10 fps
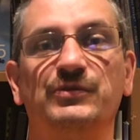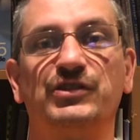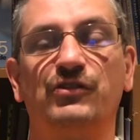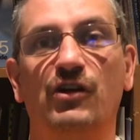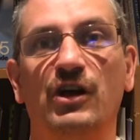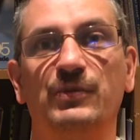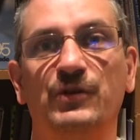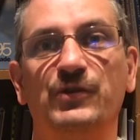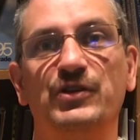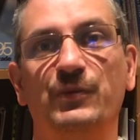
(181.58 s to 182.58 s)
subscribe
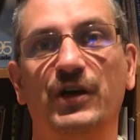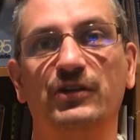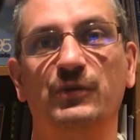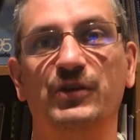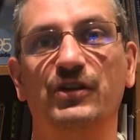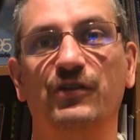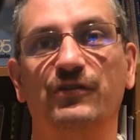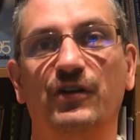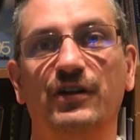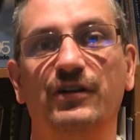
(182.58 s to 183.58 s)
and ring the bell to be
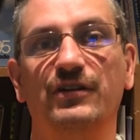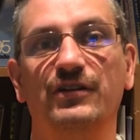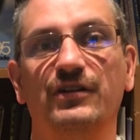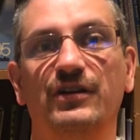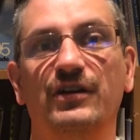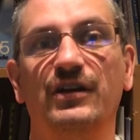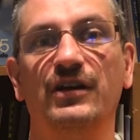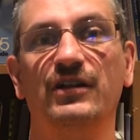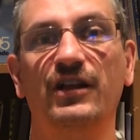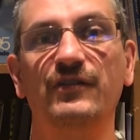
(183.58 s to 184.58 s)
notified.
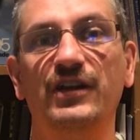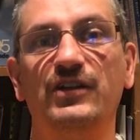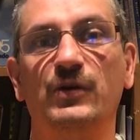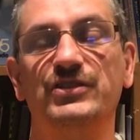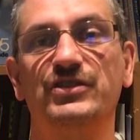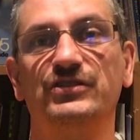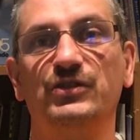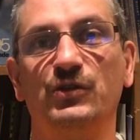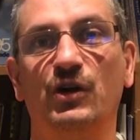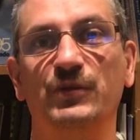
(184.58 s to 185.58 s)
Leave any questions
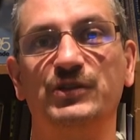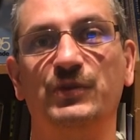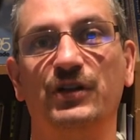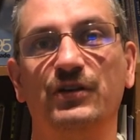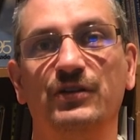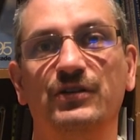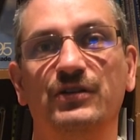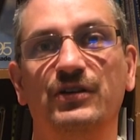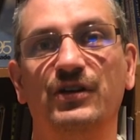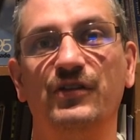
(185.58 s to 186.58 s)
or comments below.
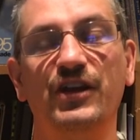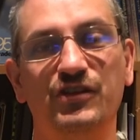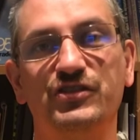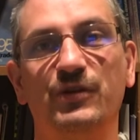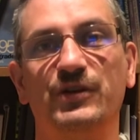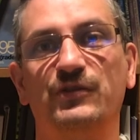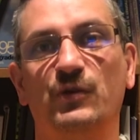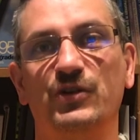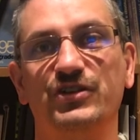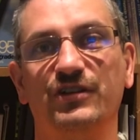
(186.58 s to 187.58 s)
Thank you so much for
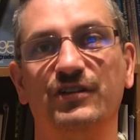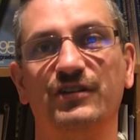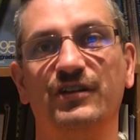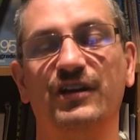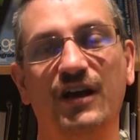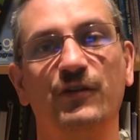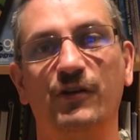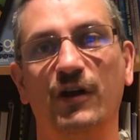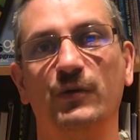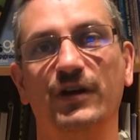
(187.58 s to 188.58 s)
watching and have a
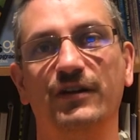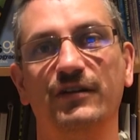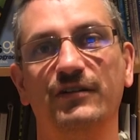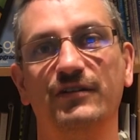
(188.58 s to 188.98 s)
great week.